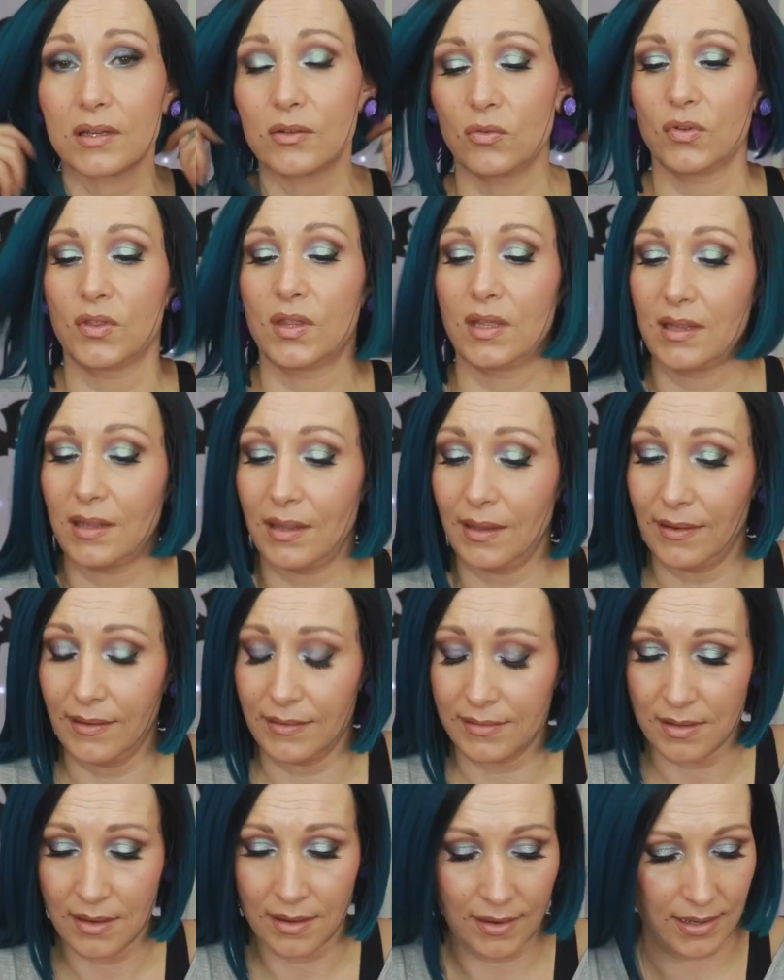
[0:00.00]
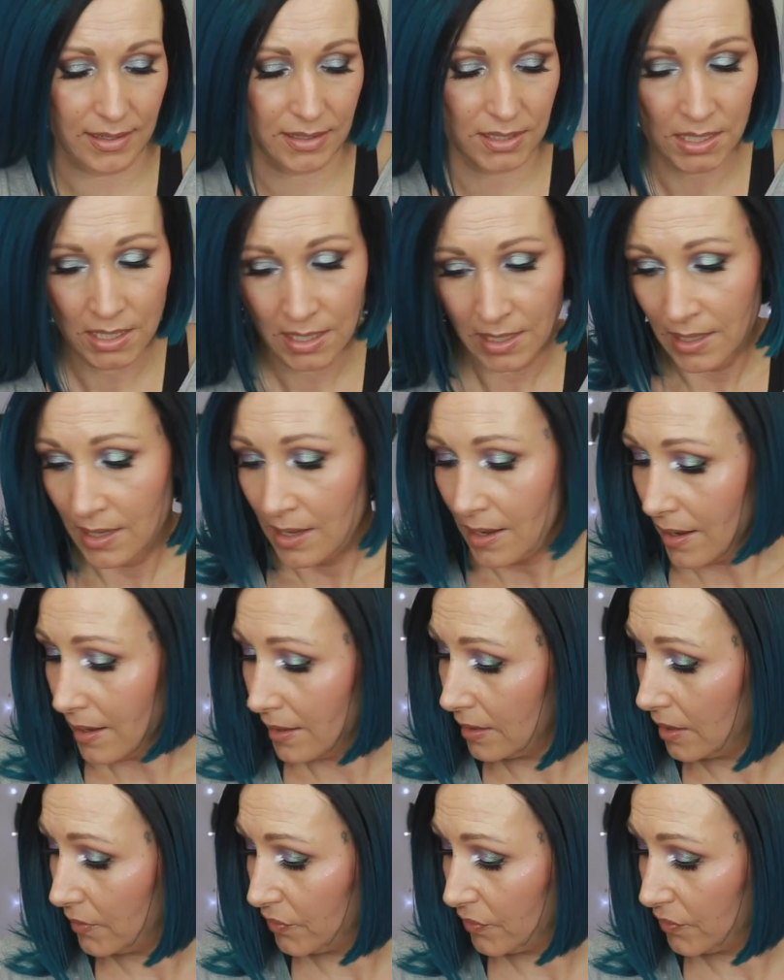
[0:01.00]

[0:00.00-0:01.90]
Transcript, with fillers: but I do think it is nice. I